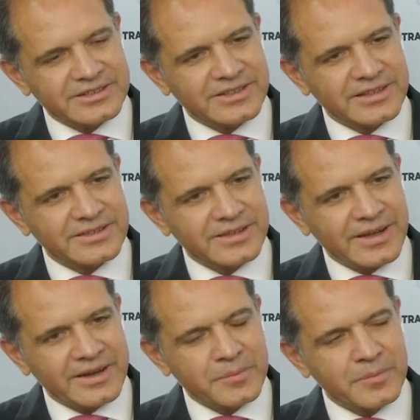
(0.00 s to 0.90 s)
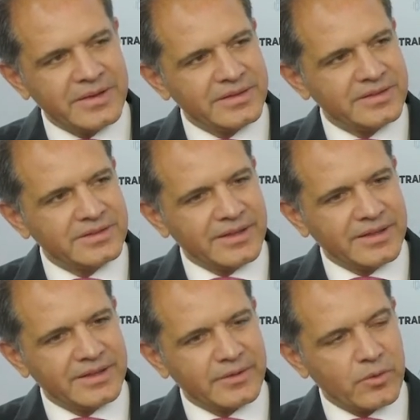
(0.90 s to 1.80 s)
that are embedded in
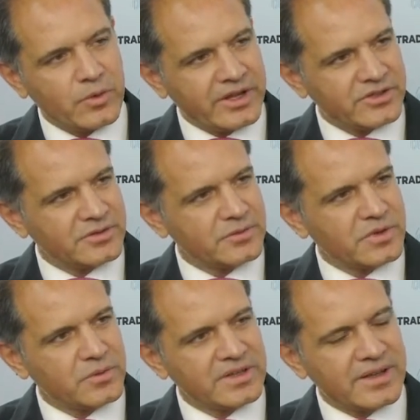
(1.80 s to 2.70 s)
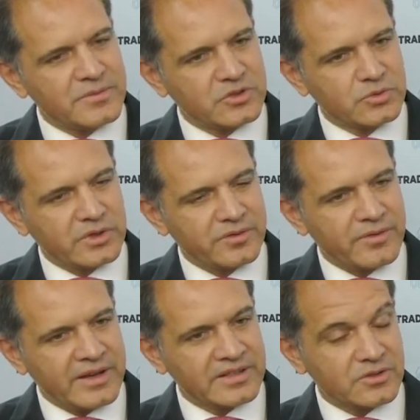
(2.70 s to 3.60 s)
the regulation when it comes to trade finance.